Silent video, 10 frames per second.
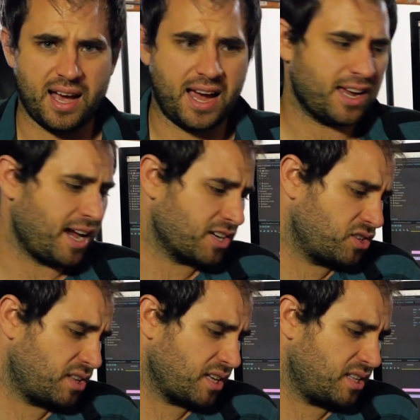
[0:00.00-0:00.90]
I
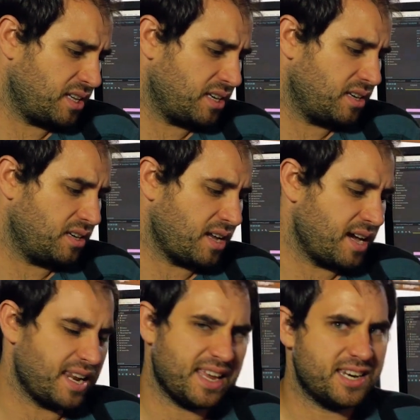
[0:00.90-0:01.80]
actually think the
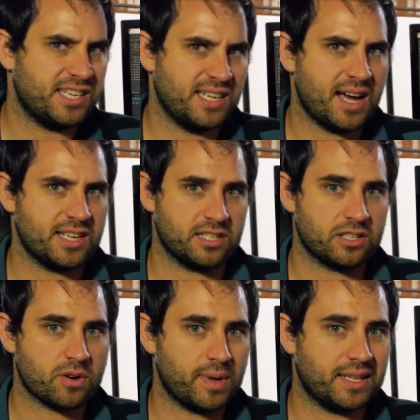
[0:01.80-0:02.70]
980 Ti is a
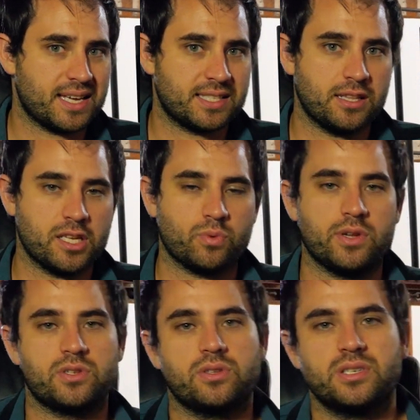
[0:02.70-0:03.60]
little bit less than this
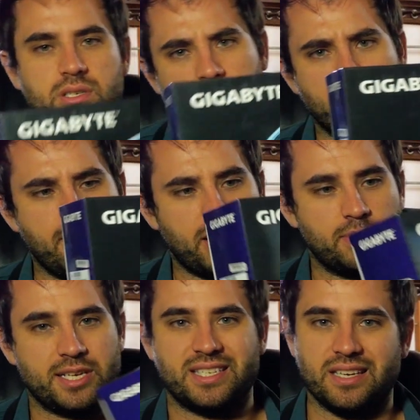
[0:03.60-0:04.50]
one. So this is going to be about
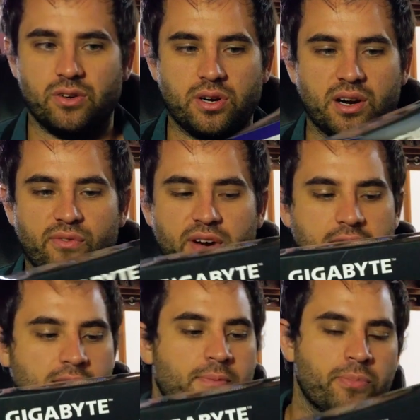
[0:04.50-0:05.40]
the best deal you're going to
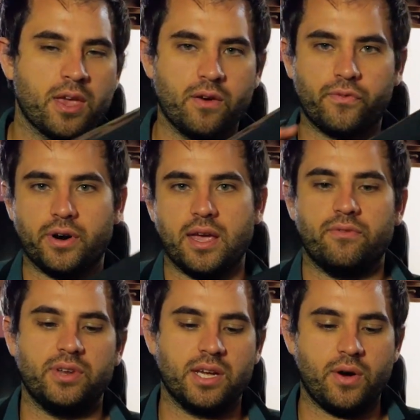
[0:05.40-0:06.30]
find for a
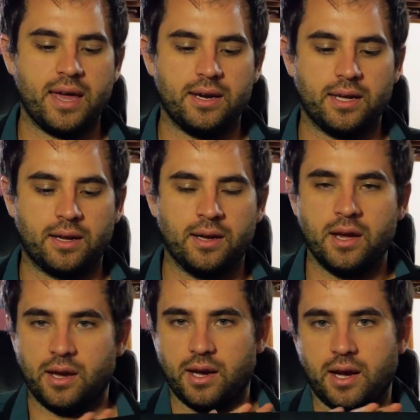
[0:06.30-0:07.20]
video editing
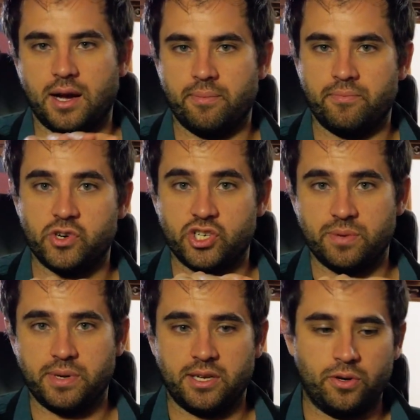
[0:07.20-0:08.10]

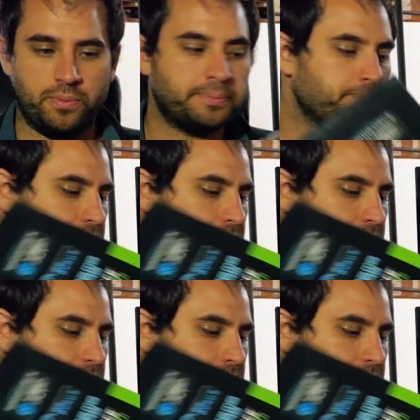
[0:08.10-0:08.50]
GPU.